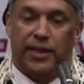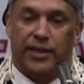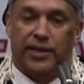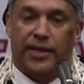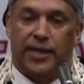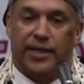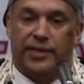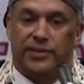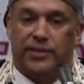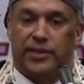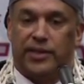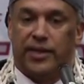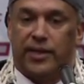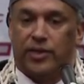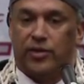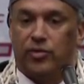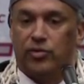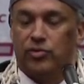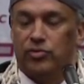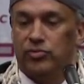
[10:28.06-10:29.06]
as a
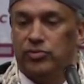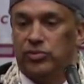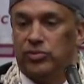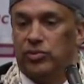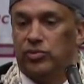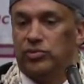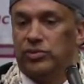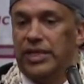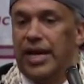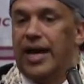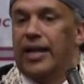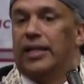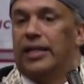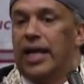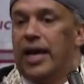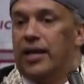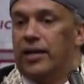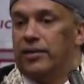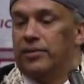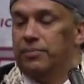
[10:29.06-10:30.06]
kid who's got a
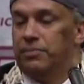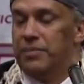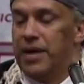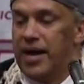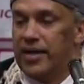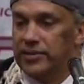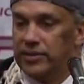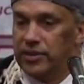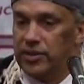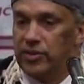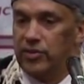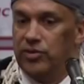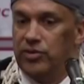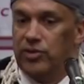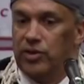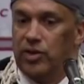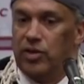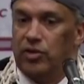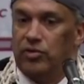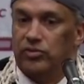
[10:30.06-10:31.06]
lot of moxie,
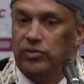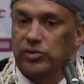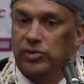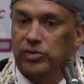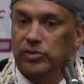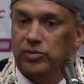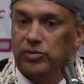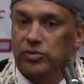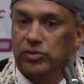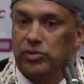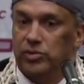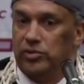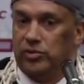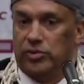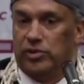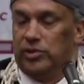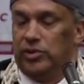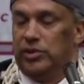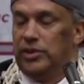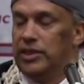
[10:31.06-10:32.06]
you know,
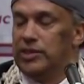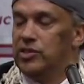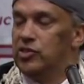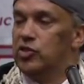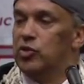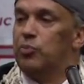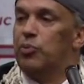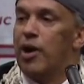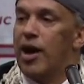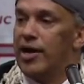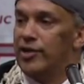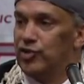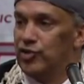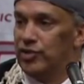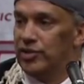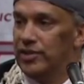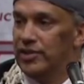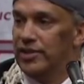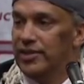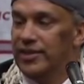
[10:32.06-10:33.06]
it doesn't surprise
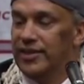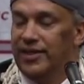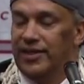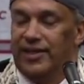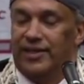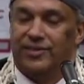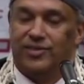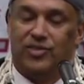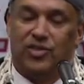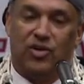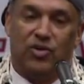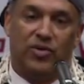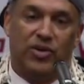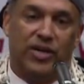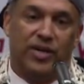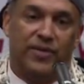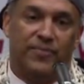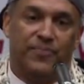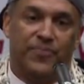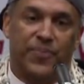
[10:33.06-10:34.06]
you. And
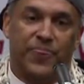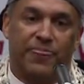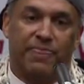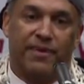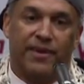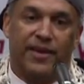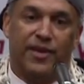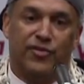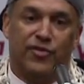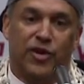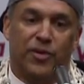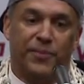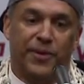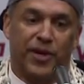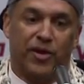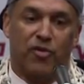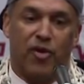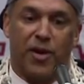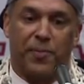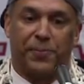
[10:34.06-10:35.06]
so he's going to be
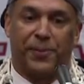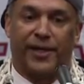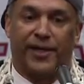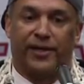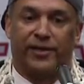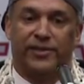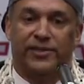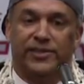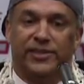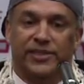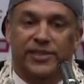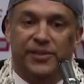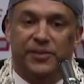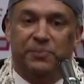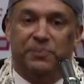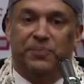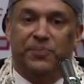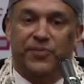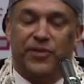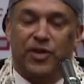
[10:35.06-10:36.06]
a great player.
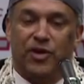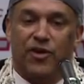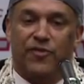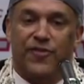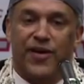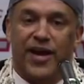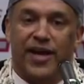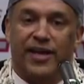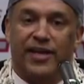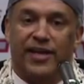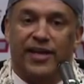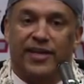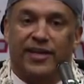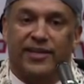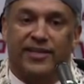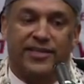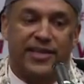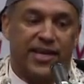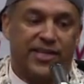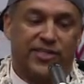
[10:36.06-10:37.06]
You know, if I
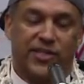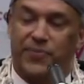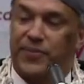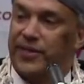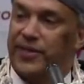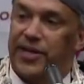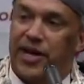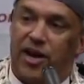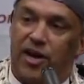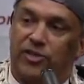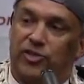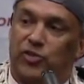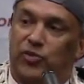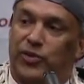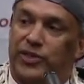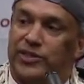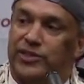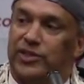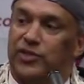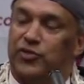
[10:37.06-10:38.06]
could take some of the
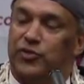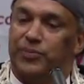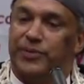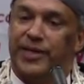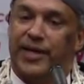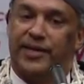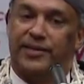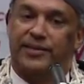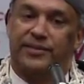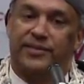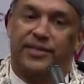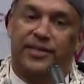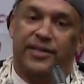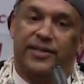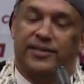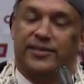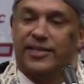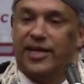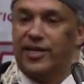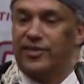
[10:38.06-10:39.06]
characteristics from
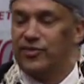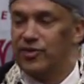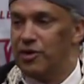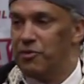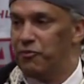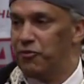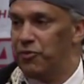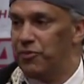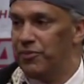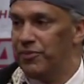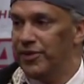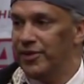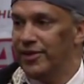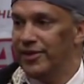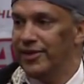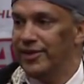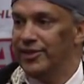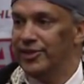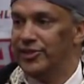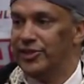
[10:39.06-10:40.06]
KC and take some from
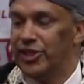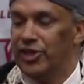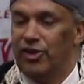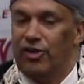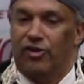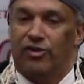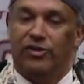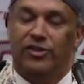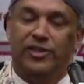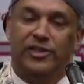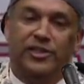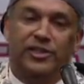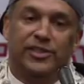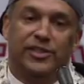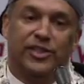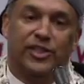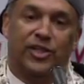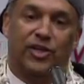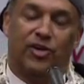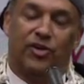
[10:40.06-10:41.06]
Terrell,
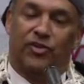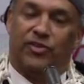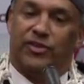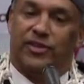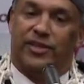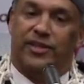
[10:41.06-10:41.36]
you know,